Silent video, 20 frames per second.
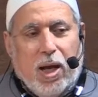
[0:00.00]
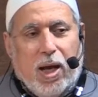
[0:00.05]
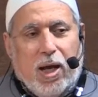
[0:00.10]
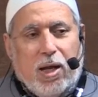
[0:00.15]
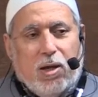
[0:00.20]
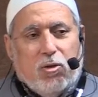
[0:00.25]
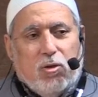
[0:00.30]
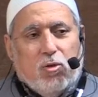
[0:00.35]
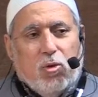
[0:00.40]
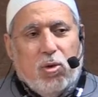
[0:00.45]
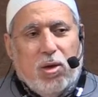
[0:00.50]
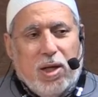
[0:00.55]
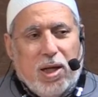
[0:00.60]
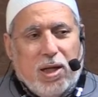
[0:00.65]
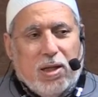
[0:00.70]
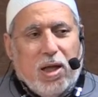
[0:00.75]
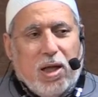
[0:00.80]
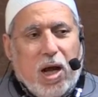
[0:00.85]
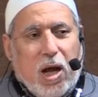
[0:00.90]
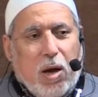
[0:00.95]
and to
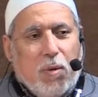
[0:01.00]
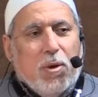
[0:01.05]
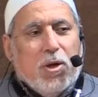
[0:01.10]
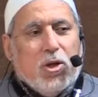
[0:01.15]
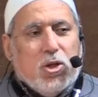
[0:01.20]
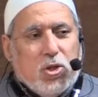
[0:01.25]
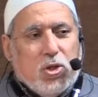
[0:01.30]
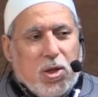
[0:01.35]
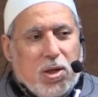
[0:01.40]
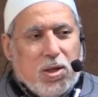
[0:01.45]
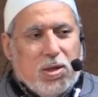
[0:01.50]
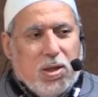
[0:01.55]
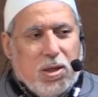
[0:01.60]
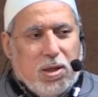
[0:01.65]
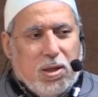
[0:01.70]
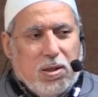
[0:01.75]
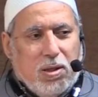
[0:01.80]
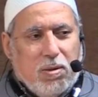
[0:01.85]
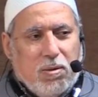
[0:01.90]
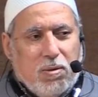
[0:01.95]
let our
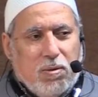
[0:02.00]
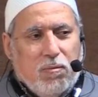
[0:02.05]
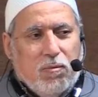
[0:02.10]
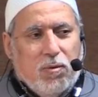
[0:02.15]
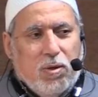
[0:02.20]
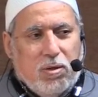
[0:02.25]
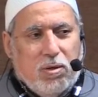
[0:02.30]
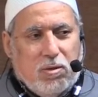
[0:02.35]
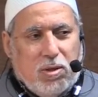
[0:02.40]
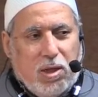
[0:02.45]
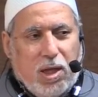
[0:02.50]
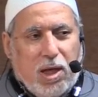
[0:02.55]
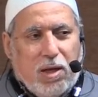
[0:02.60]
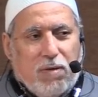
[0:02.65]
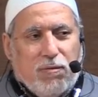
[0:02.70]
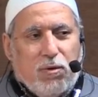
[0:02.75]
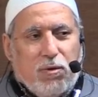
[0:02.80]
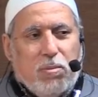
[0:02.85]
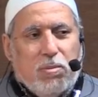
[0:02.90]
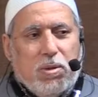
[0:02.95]
children
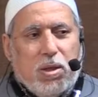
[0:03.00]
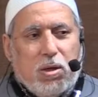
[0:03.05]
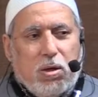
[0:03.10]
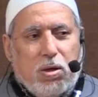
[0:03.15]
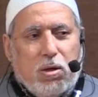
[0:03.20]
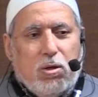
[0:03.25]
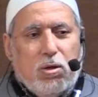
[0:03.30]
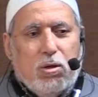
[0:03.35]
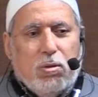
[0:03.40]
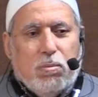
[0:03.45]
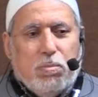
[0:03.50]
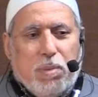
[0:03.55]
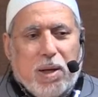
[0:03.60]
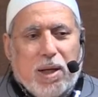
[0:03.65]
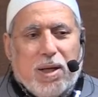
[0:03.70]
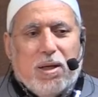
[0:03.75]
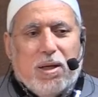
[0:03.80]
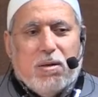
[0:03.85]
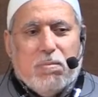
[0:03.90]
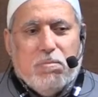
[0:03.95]
take from their own
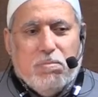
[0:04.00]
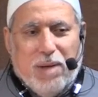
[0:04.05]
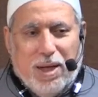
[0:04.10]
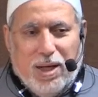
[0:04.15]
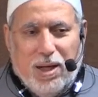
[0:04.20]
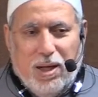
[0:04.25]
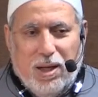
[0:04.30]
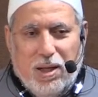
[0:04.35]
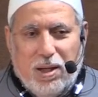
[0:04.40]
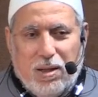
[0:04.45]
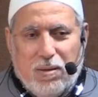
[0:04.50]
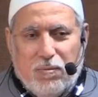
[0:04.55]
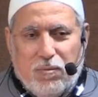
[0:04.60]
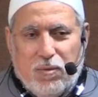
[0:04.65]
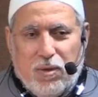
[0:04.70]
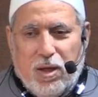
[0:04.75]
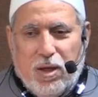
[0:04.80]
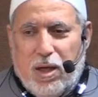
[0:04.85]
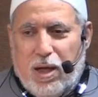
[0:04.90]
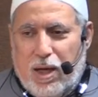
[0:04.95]
pocket money
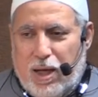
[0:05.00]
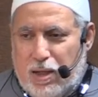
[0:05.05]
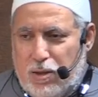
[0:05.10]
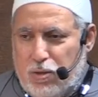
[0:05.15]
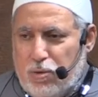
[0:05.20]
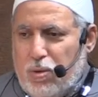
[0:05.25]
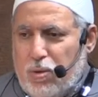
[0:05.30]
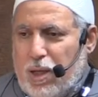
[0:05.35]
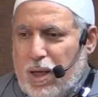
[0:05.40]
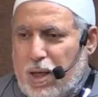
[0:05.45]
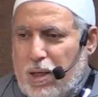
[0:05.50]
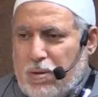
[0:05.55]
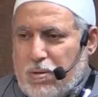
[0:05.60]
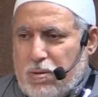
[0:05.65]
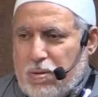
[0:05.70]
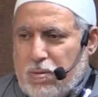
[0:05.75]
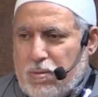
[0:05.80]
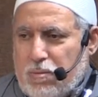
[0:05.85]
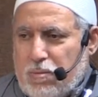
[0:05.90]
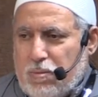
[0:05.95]
and
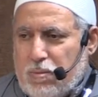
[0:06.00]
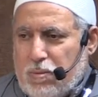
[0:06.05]
donate.